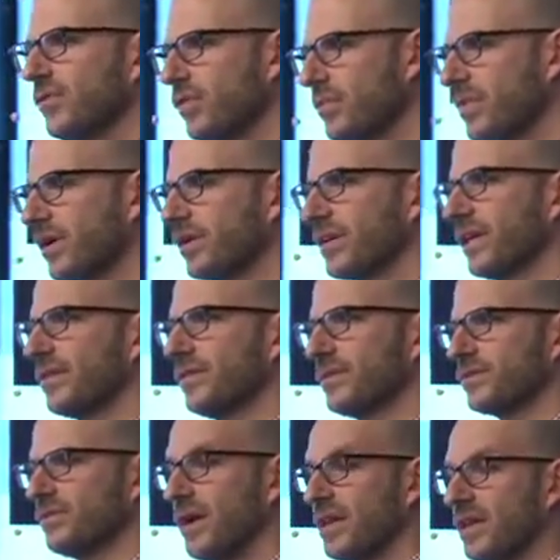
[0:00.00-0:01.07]
We better get
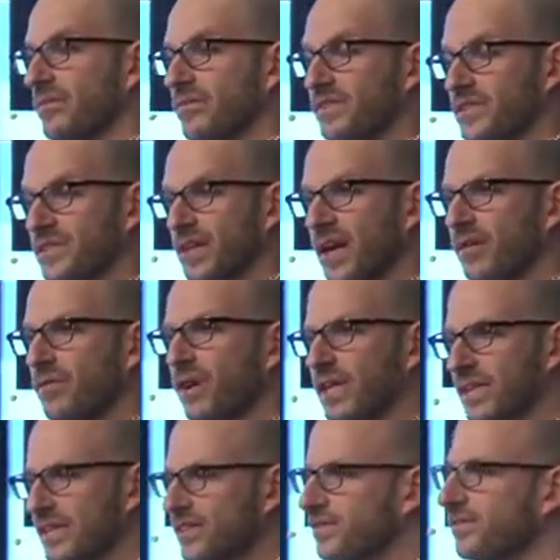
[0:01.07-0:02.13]
this right. And if it's not
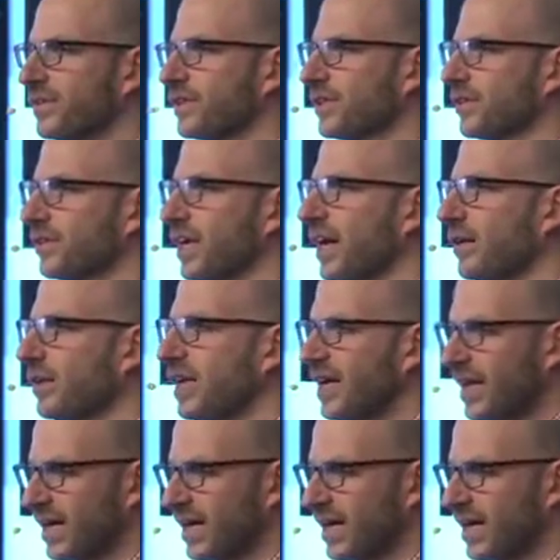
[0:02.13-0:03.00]
right, let's figure it out.